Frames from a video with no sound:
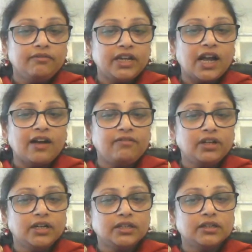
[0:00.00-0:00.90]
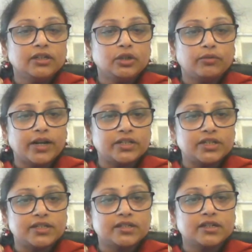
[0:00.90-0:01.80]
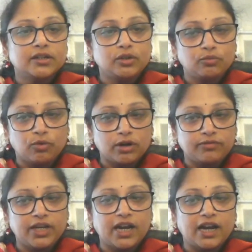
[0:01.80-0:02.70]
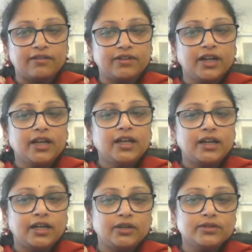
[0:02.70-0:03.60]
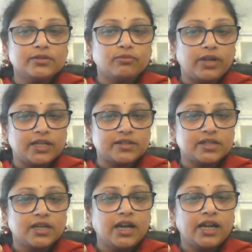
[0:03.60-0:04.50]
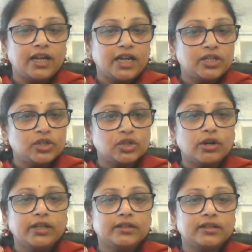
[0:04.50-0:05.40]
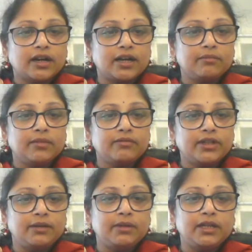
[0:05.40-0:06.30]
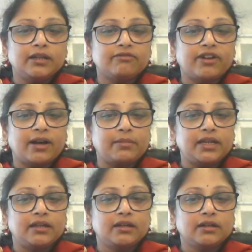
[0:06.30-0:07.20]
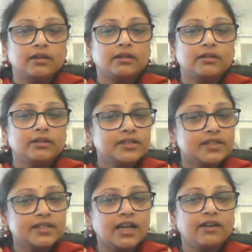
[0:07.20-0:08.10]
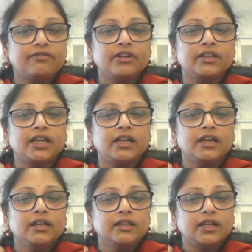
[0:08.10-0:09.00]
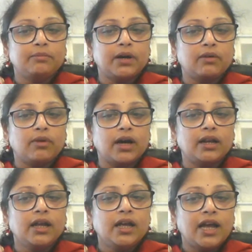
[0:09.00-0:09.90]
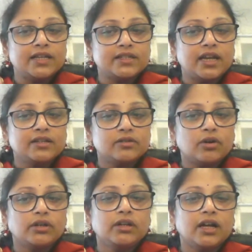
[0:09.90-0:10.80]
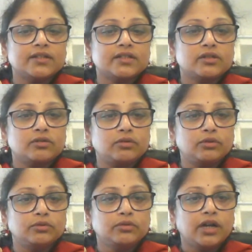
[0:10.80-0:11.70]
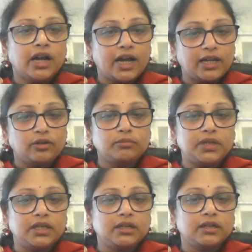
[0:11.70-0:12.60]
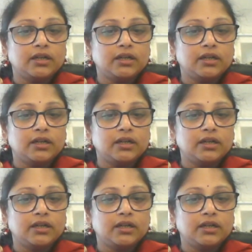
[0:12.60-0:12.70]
We have learned to adjust to what we have, reduce waste, and enjoy the time with the immediate family. This is everything that Bhagwan has exhorted us to do and to be.